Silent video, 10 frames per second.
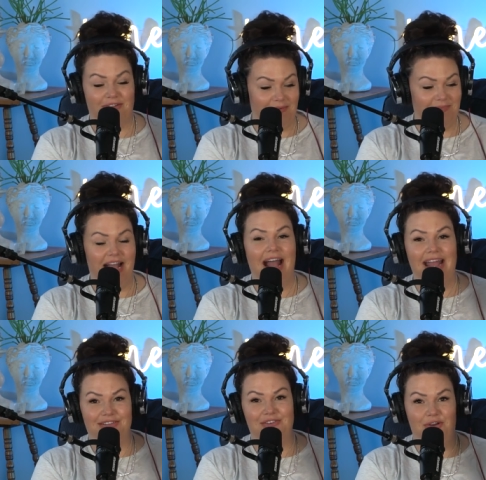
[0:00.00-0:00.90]
that I'm
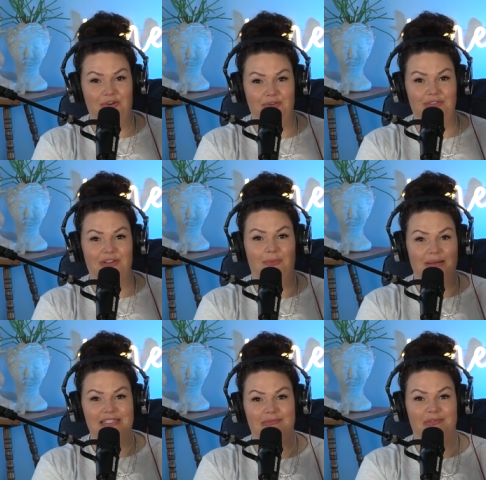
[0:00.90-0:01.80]
dying to know their
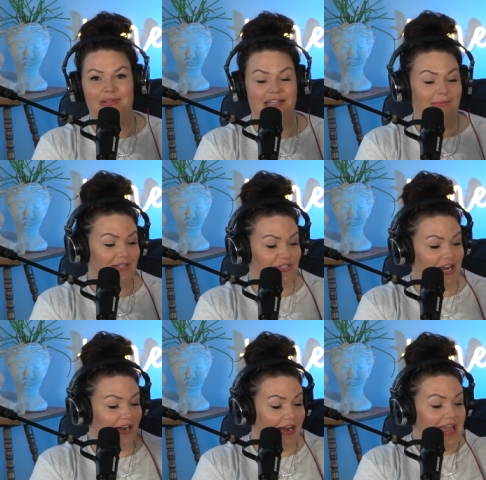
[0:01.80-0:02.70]
wisdom and what they want to
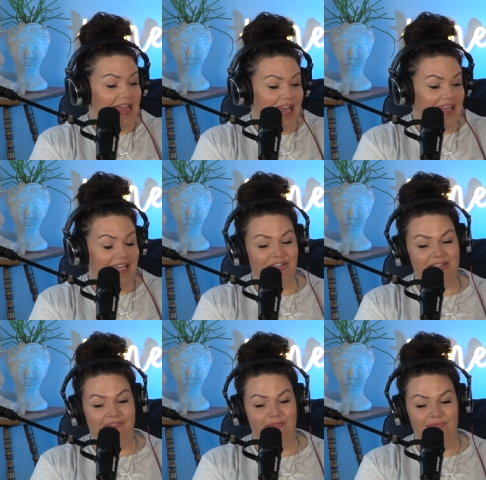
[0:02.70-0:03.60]
share. And they just
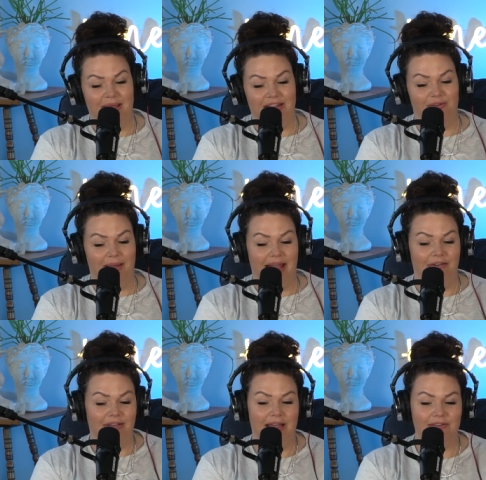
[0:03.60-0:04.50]
haven't made their way
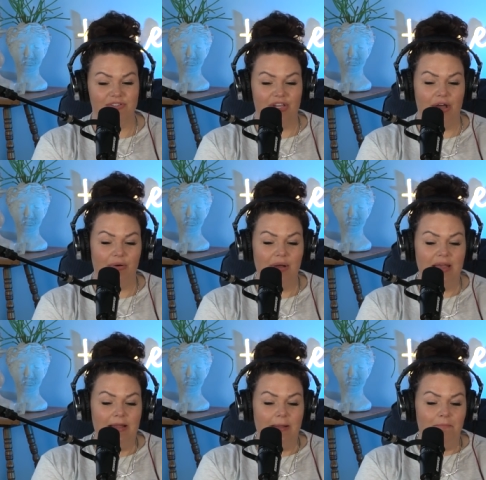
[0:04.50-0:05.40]
out yet. So
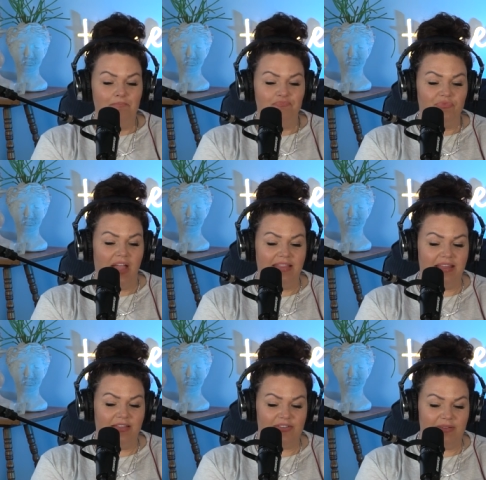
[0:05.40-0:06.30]
I
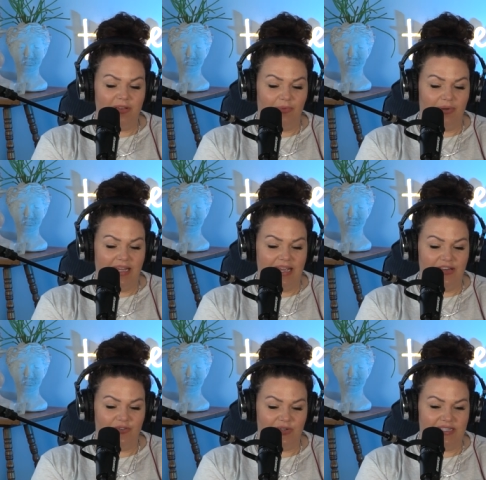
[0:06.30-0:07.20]
think there's something really
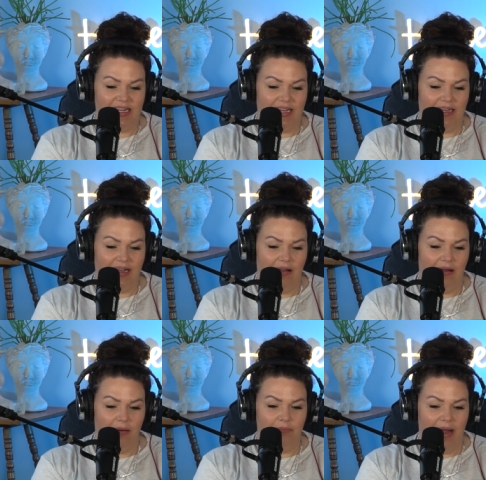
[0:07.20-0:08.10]
interesting
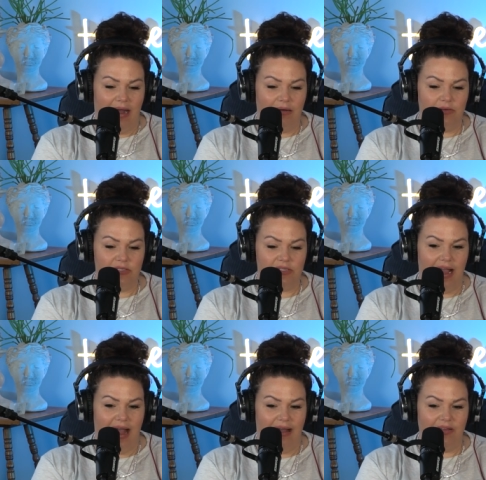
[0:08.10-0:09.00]
about
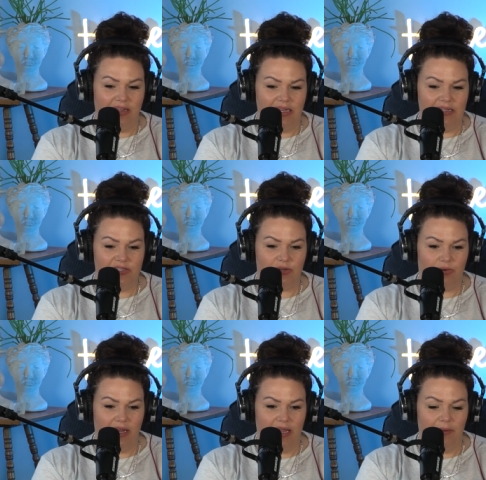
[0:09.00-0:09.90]
having these
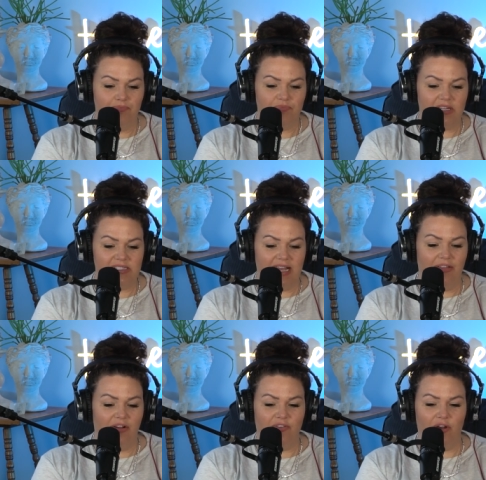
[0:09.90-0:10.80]
three
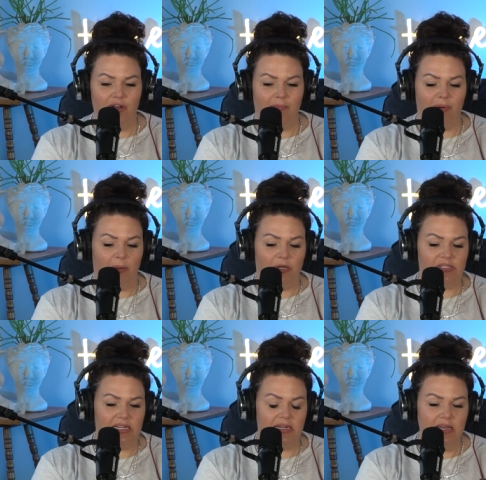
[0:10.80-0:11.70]
together. If you're a number
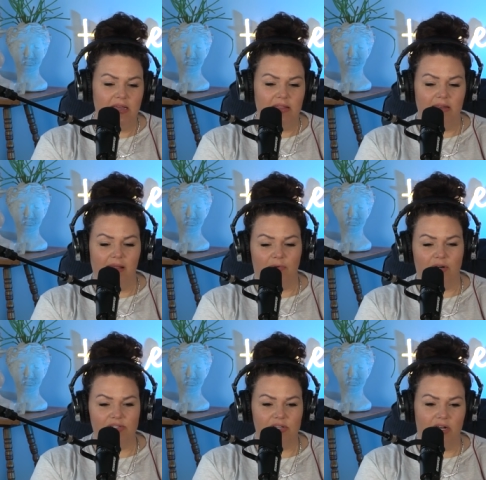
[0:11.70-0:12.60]
person, the
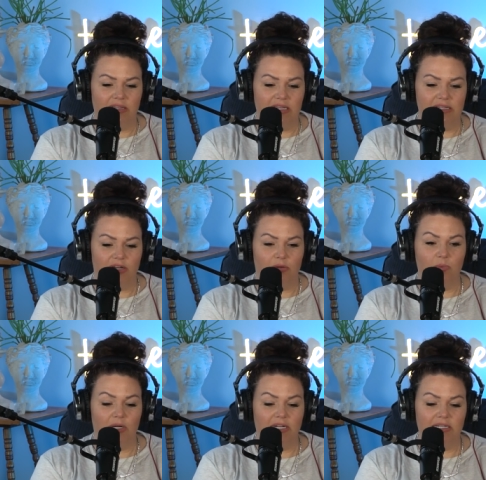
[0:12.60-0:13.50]
numbers on these are
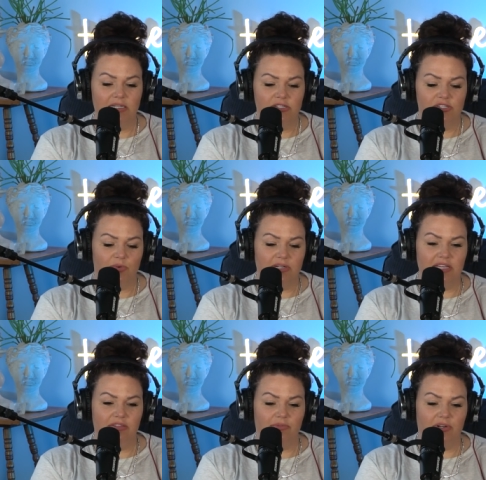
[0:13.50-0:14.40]
1,
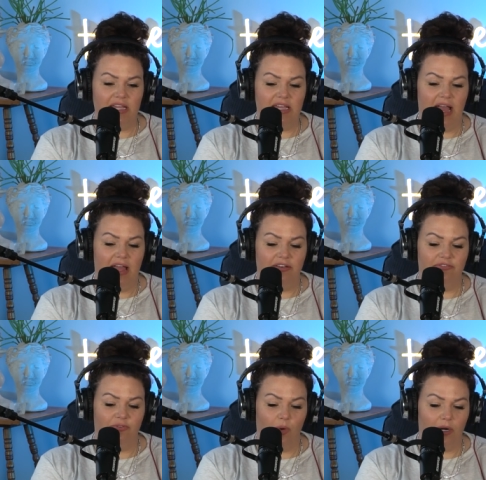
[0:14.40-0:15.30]
23, and
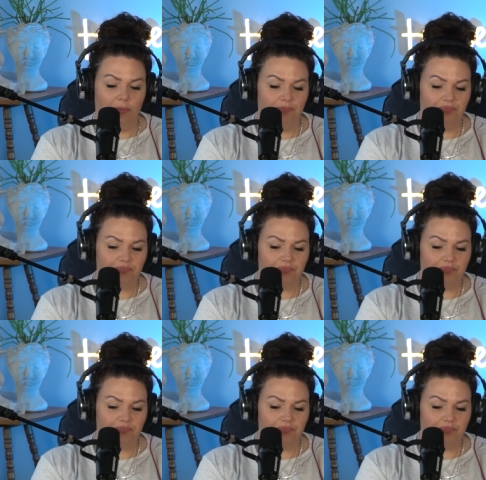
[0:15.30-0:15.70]
4.